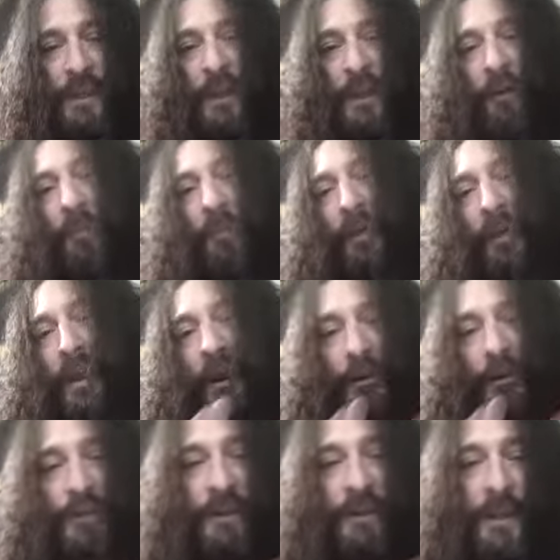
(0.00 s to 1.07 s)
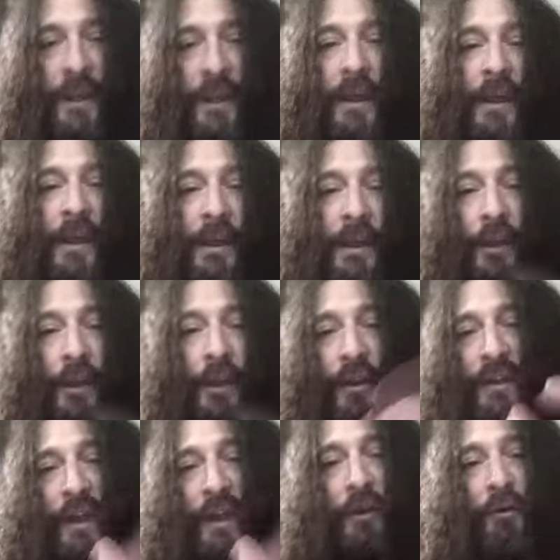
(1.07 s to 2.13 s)
everybody, drink the
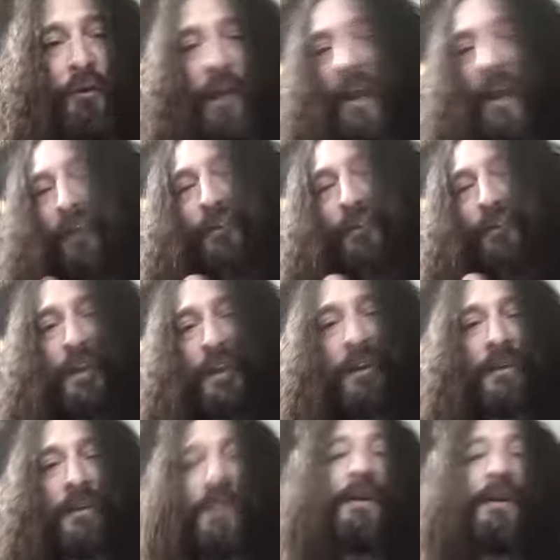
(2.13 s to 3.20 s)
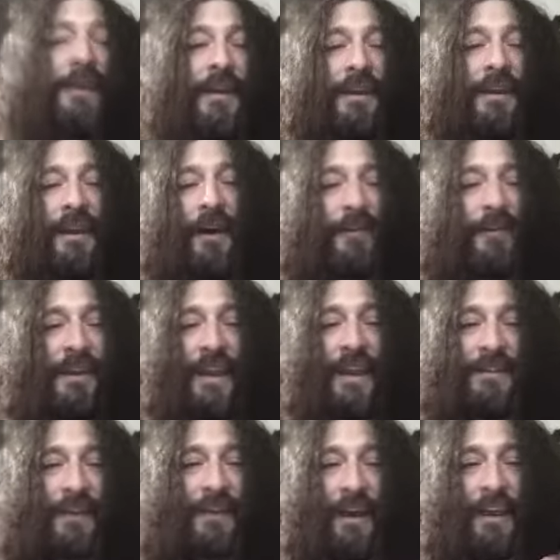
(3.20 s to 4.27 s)
Dago Red after dinner, and get
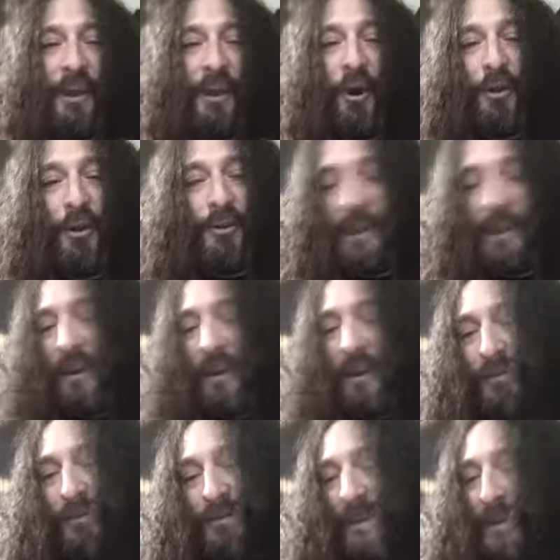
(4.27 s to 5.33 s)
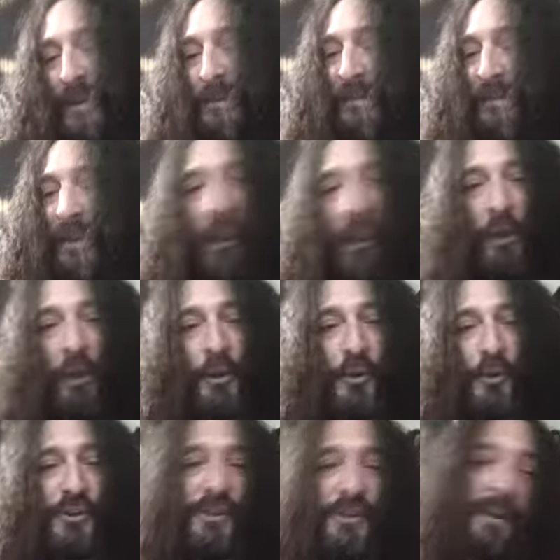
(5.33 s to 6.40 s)
all, get all
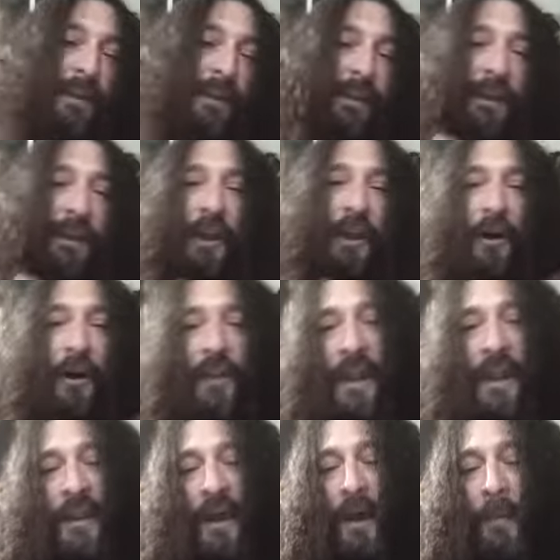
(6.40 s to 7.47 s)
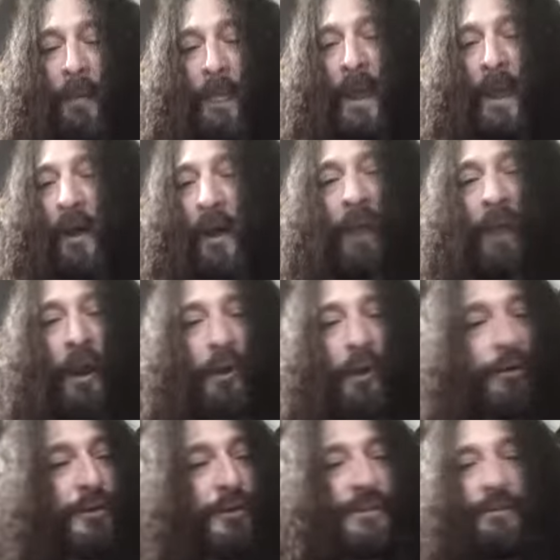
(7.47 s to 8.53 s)
loose, then, my
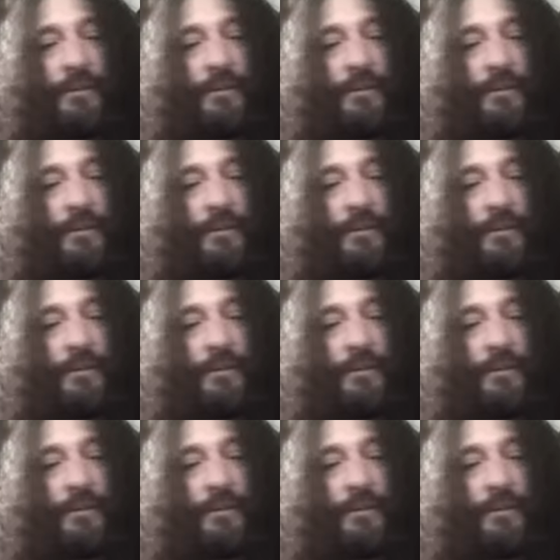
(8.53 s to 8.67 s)
uncles,